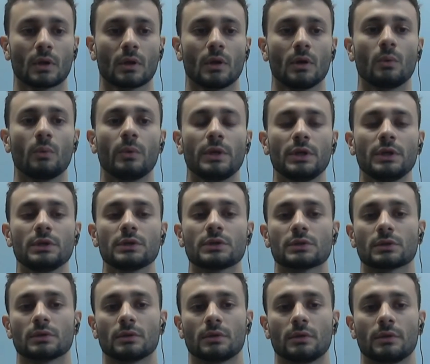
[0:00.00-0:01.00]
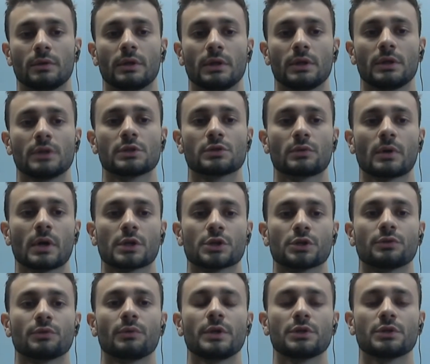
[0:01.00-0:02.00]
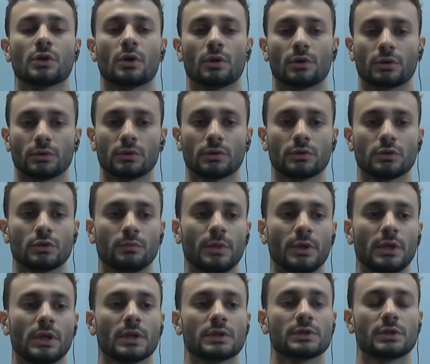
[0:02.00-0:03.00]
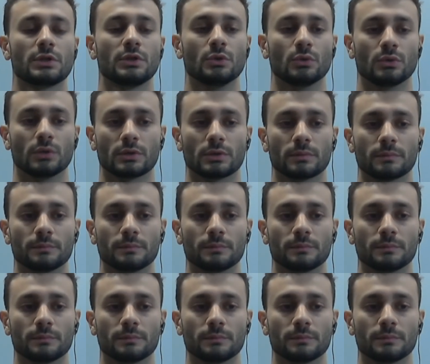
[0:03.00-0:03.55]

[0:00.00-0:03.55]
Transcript: we need the instruction return to be executed.